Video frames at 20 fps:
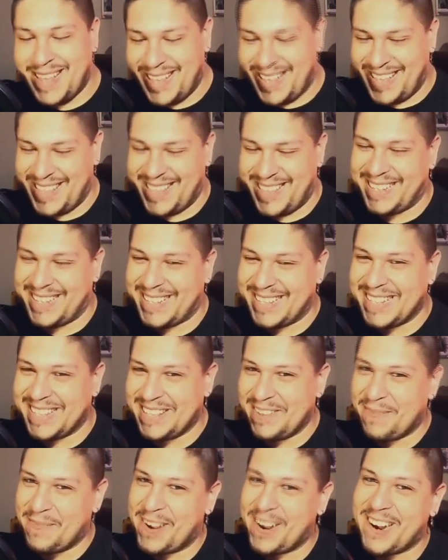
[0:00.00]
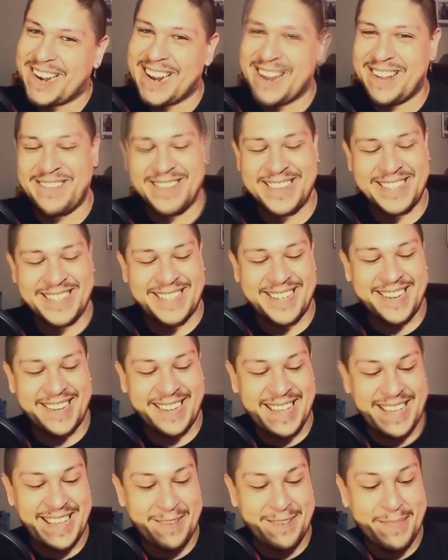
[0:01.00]
this is the part I was
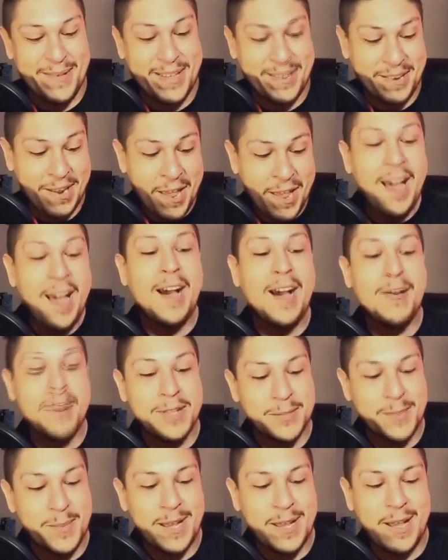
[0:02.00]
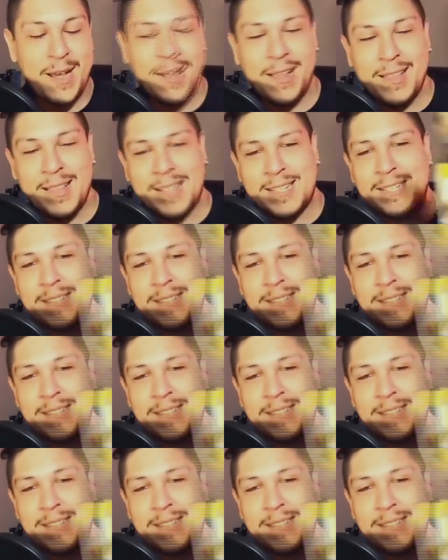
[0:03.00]
talking about. Oh, it's Magala. That's who the